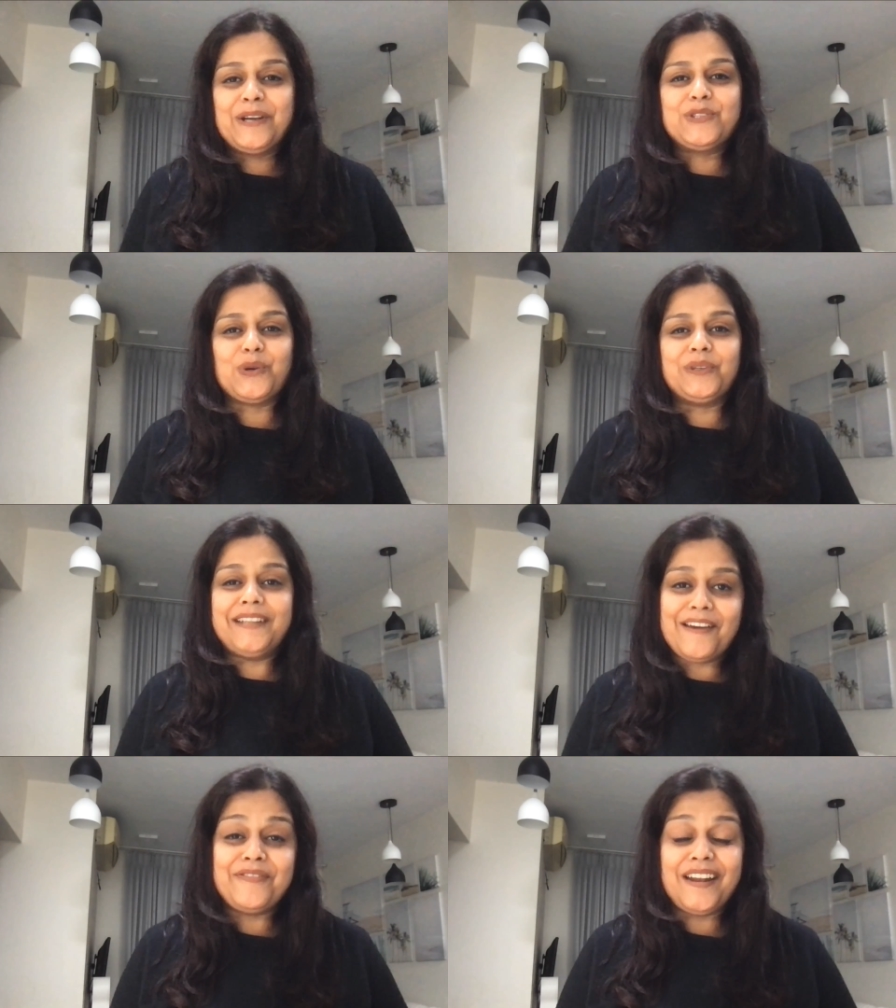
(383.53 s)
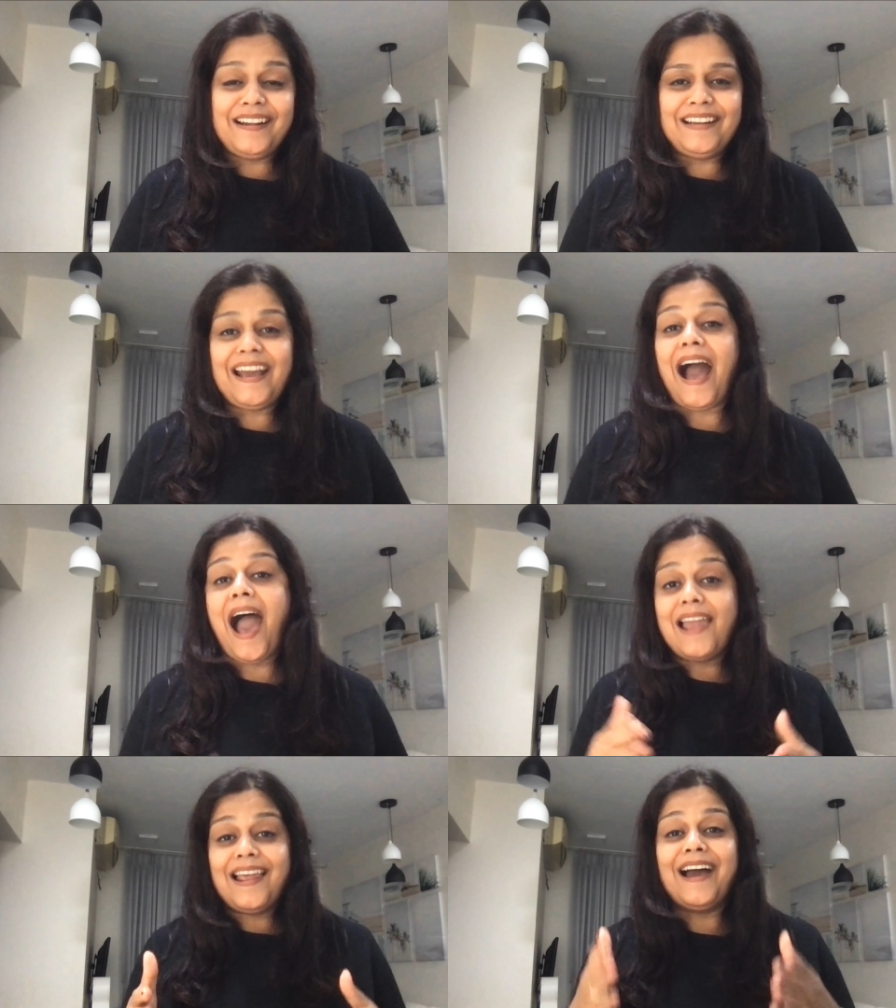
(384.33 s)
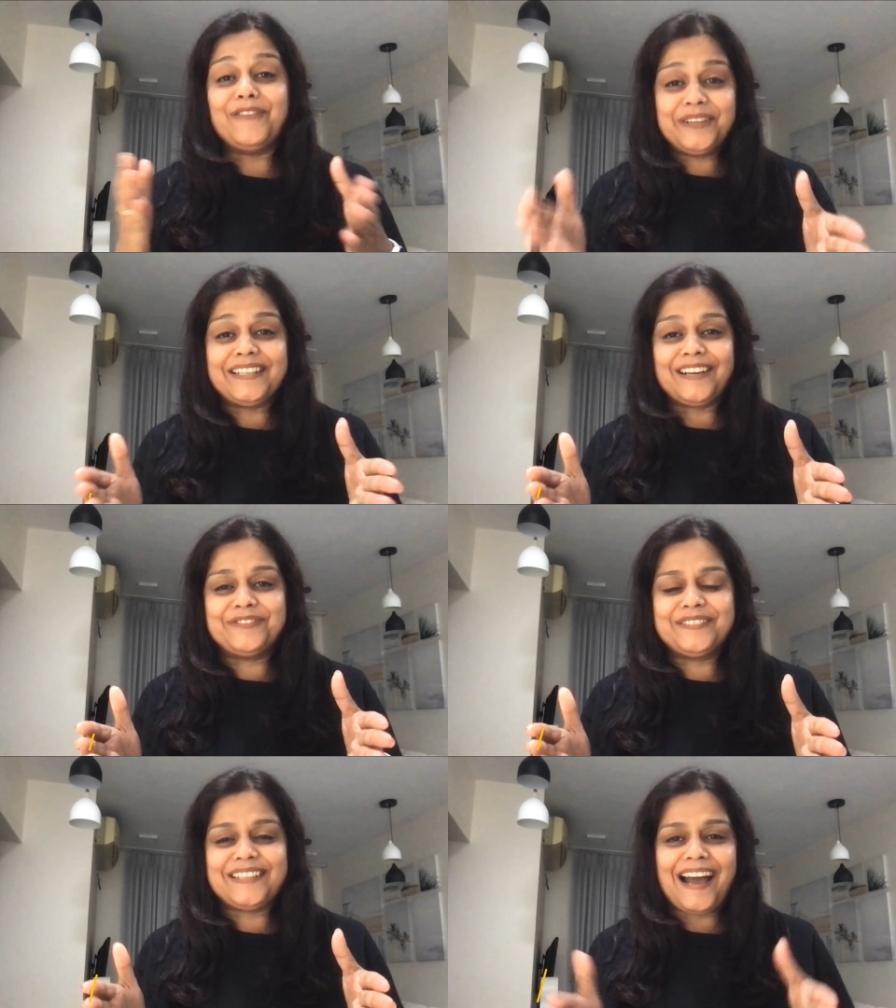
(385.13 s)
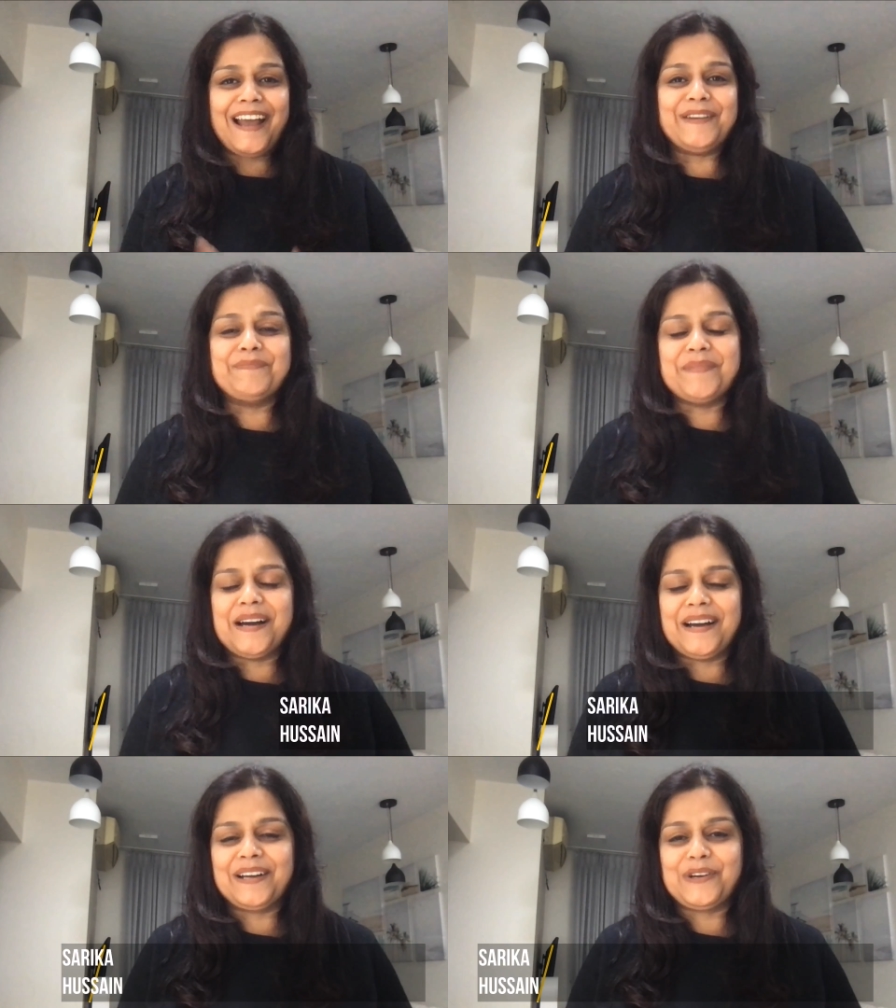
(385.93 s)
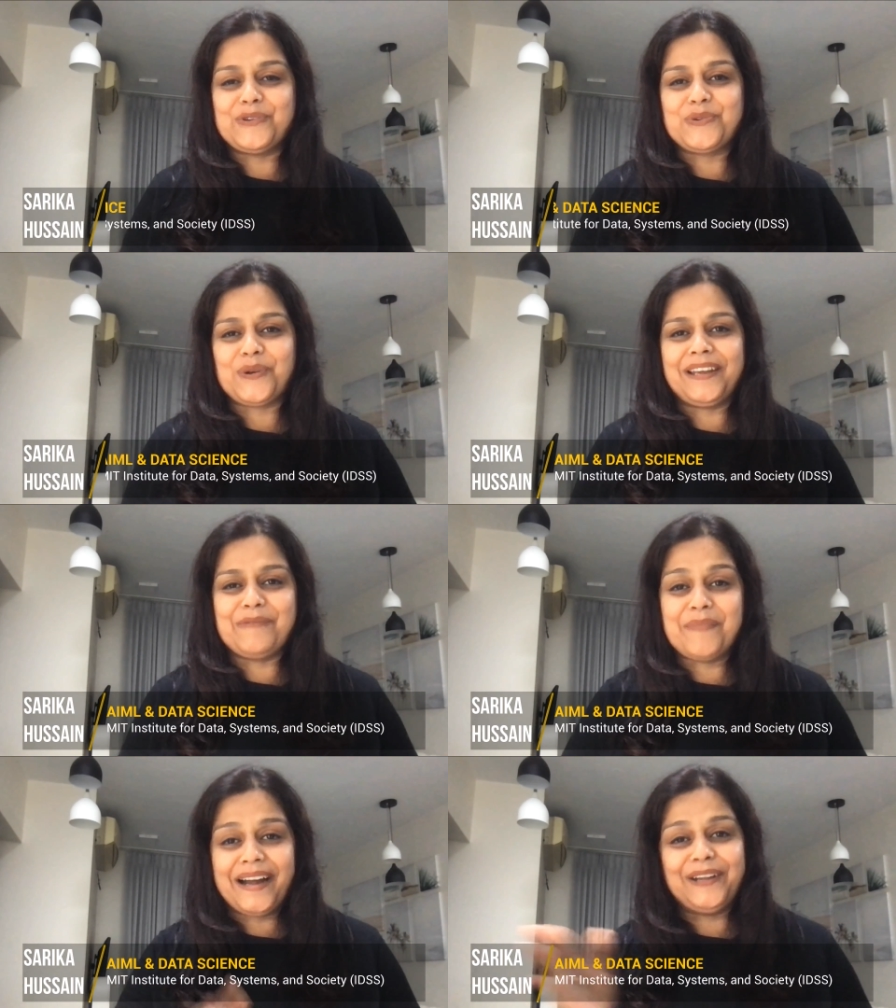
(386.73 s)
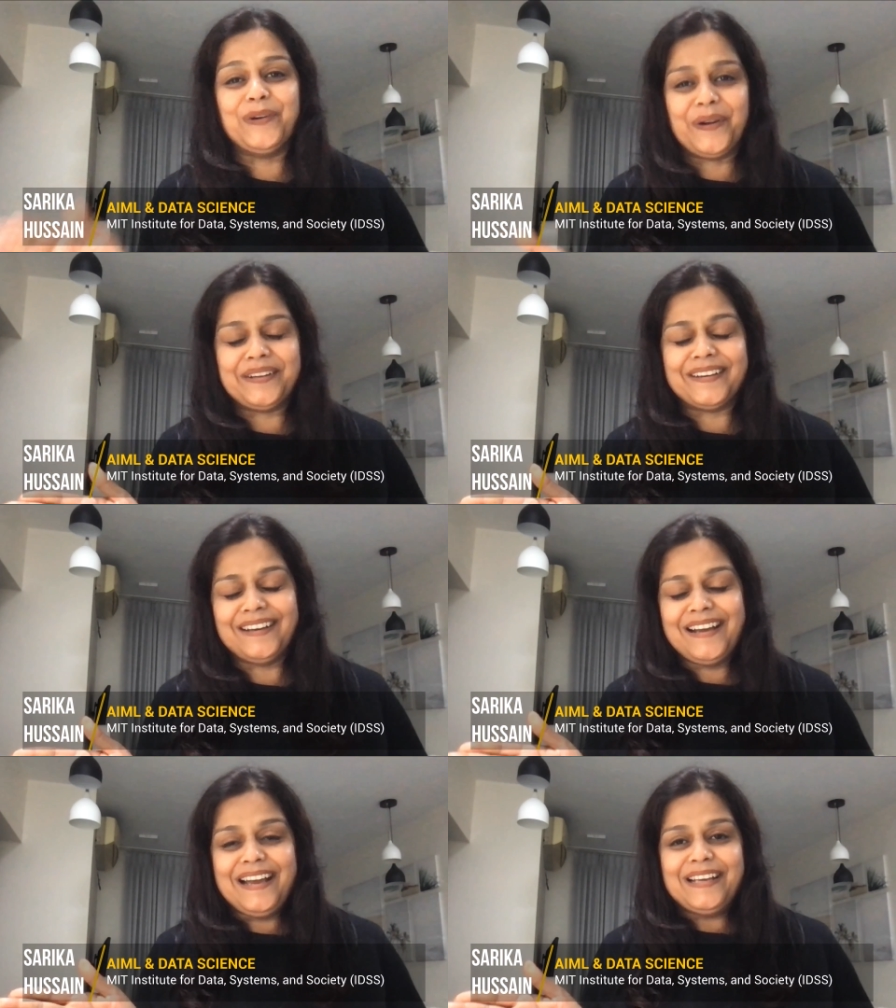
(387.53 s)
So definitely I'll have a tough time uh, controlling my daughter.